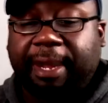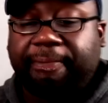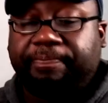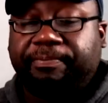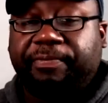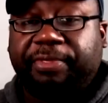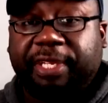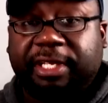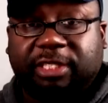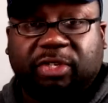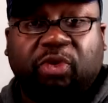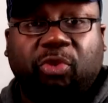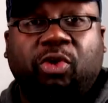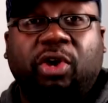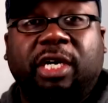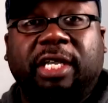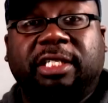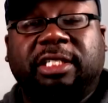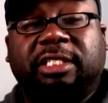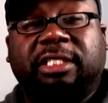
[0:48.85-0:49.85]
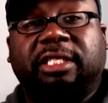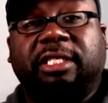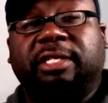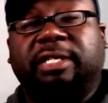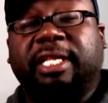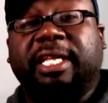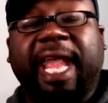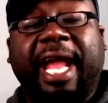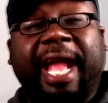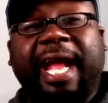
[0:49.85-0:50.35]
This
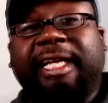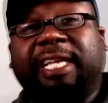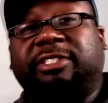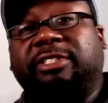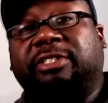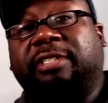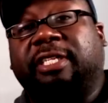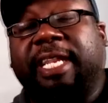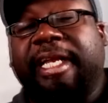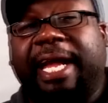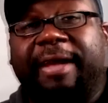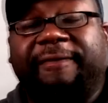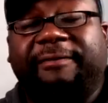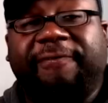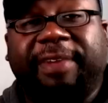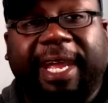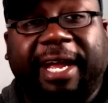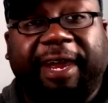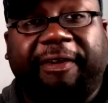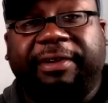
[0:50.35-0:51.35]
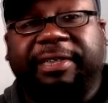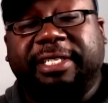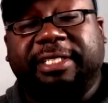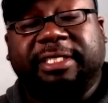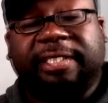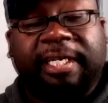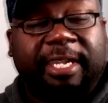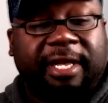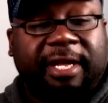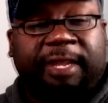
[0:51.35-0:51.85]
answer to that varies
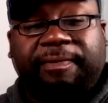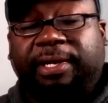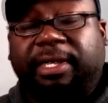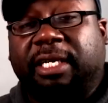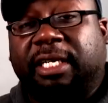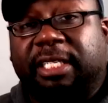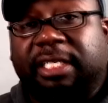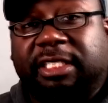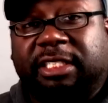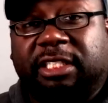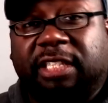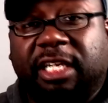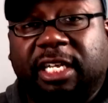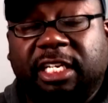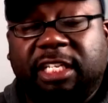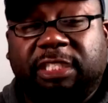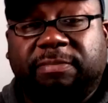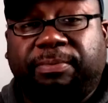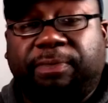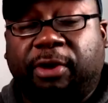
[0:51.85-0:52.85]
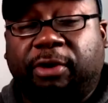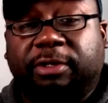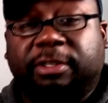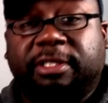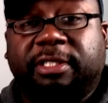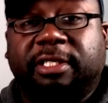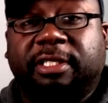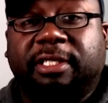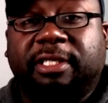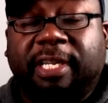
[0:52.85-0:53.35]
because each
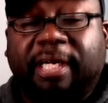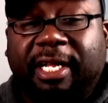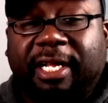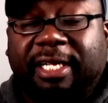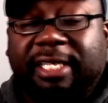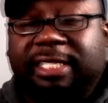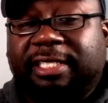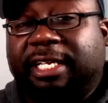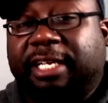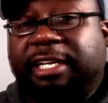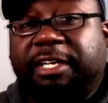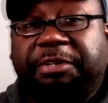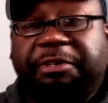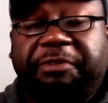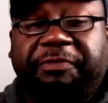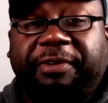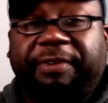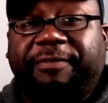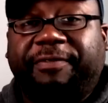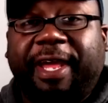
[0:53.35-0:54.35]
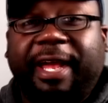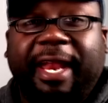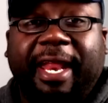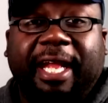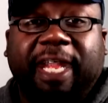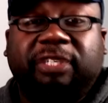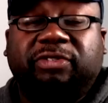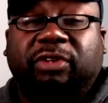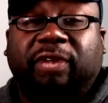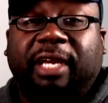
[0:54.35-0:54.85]
person is at a different
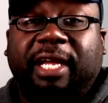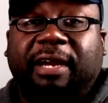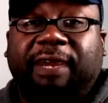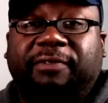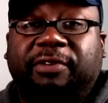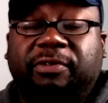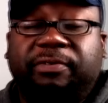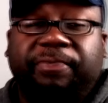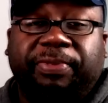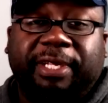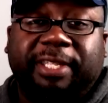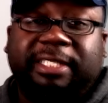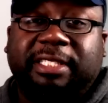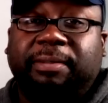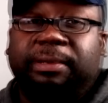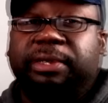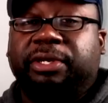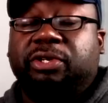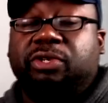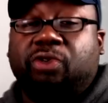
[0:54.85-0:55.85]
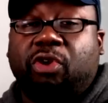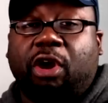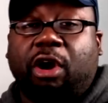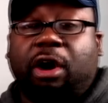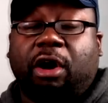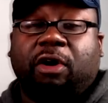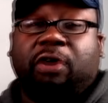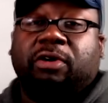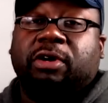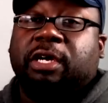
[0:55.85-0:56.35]
financial level. Some of you
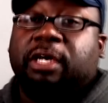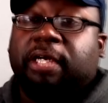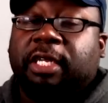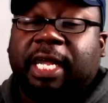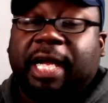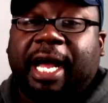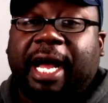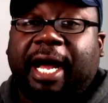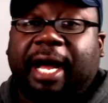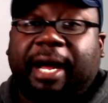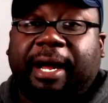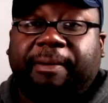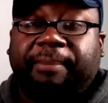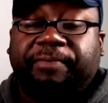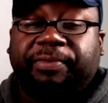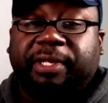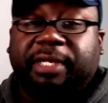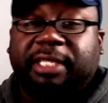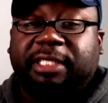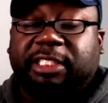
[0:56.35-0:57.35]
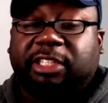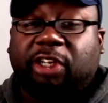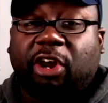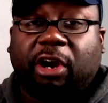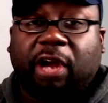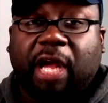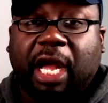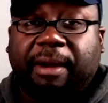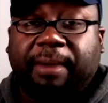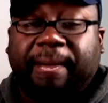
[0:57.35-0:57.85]
all can start
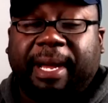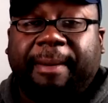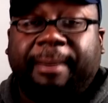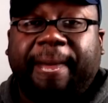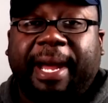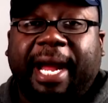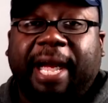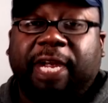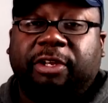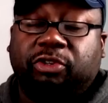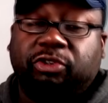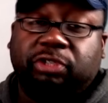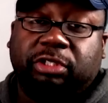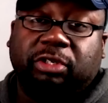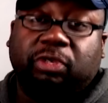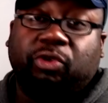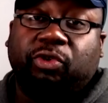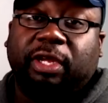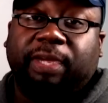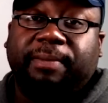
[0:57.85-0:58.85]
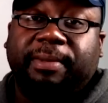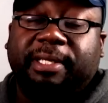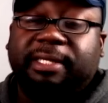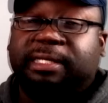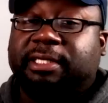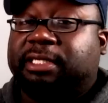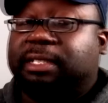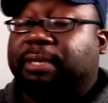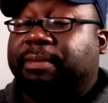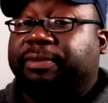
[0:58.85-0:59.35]
out by buying used equipment.
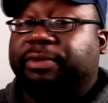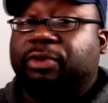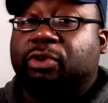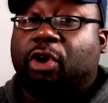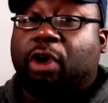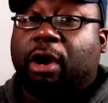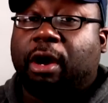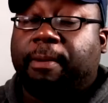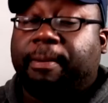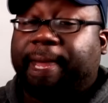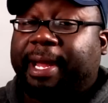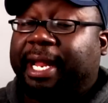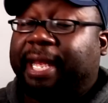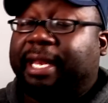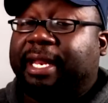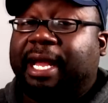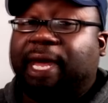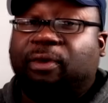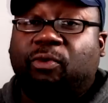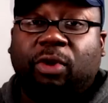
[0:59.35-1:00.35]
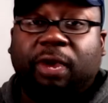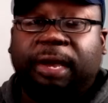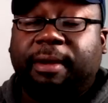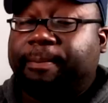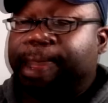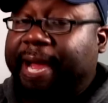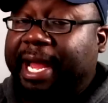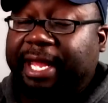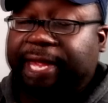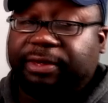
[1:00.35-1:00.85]
Some of you all might not want to
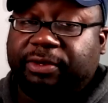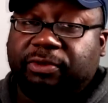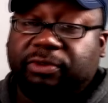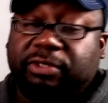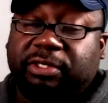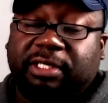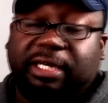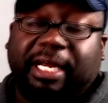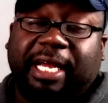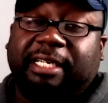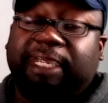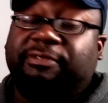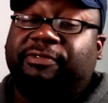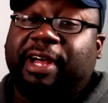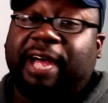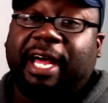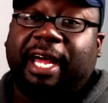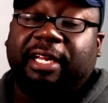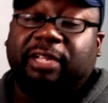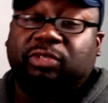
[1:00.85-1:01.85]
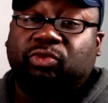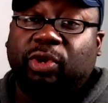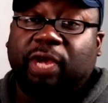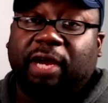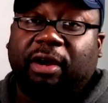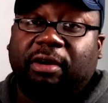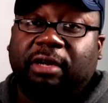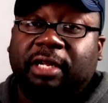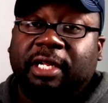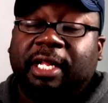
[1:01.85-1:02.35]
buy used, and that's fine as
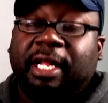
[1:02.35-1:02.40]
well.